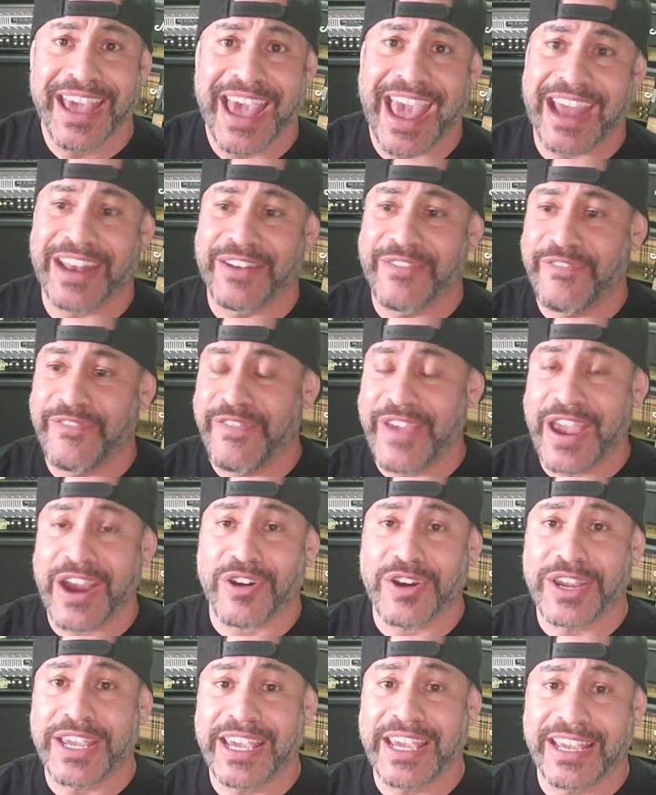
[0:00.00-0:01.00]
and
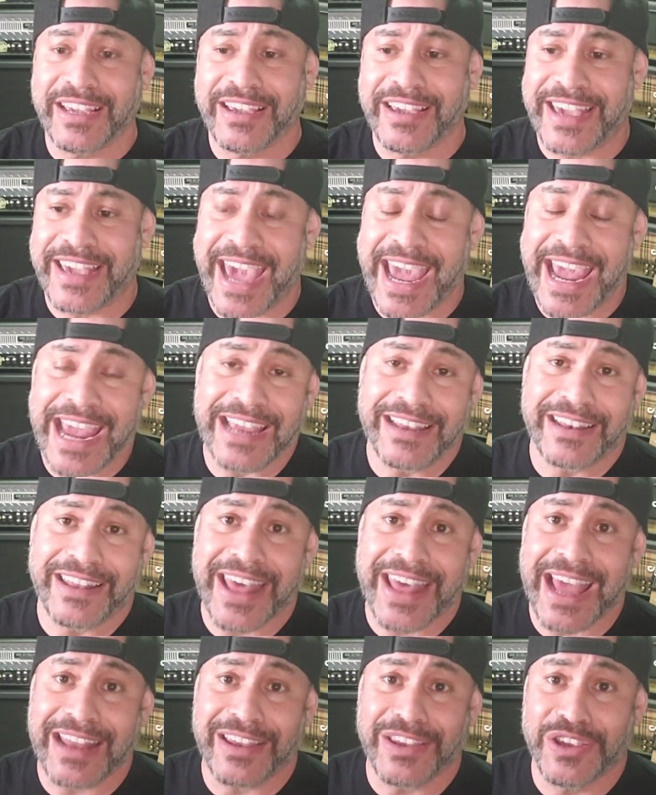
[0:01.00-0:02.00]
varying gain
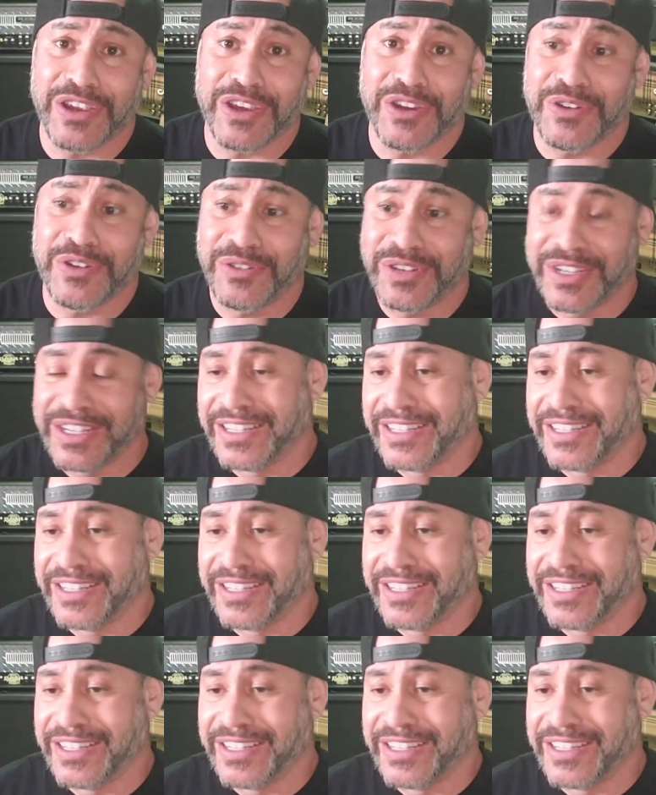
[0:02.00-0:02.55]
that you